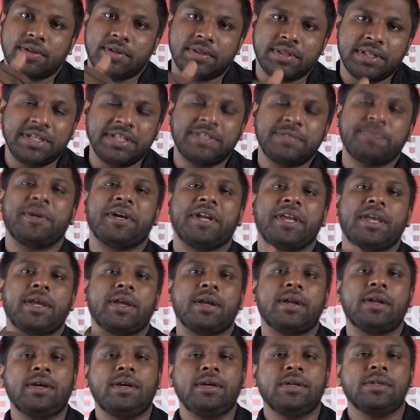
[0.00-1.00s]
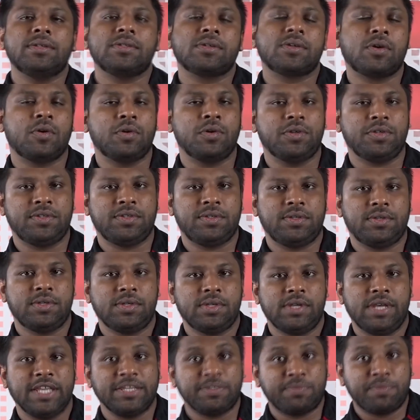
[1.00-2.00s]
this particular course,
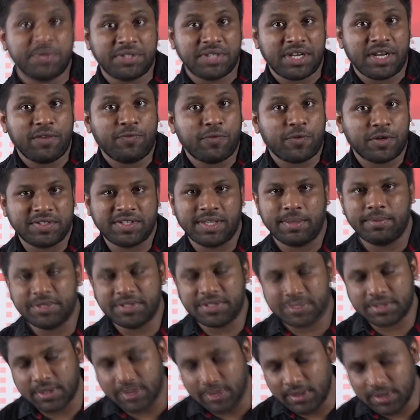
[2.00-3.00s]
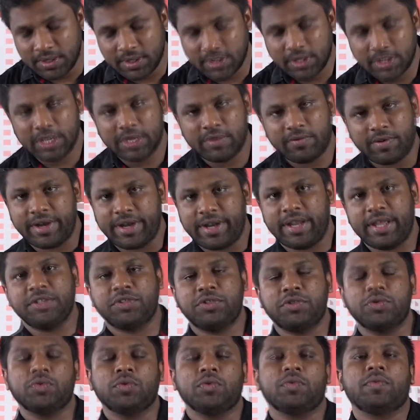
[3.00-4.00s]
especially for the semester 1
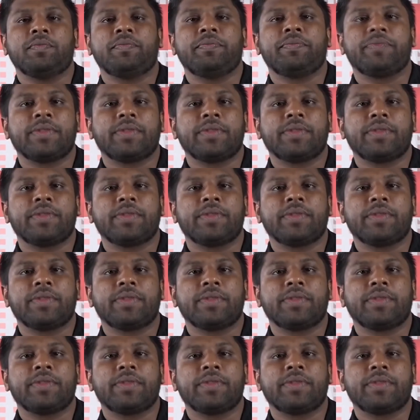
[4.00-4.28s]
and 2,